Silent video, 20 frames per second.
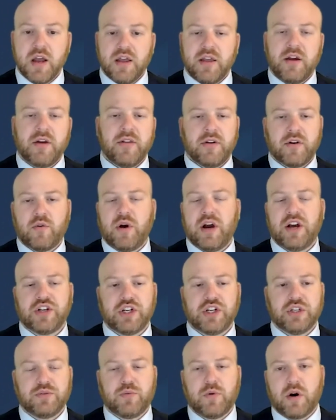The other
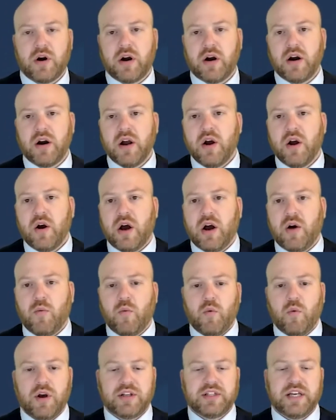questions were
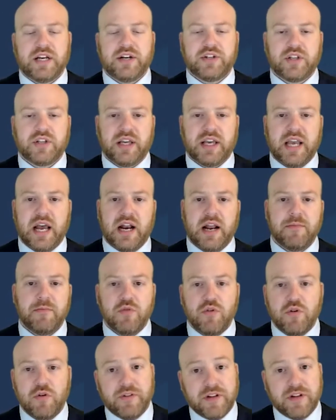uh, essentially, can I
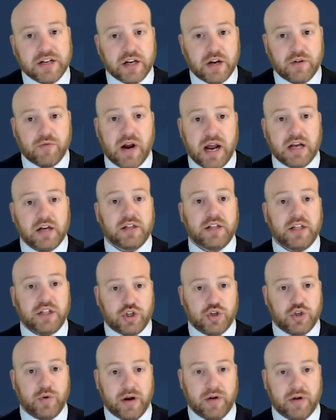move it directly
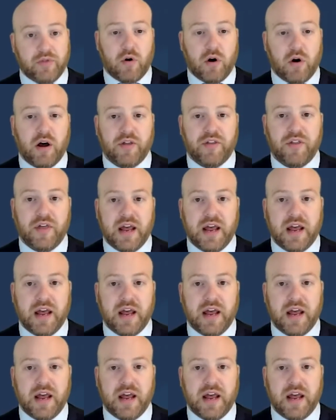to a Roth?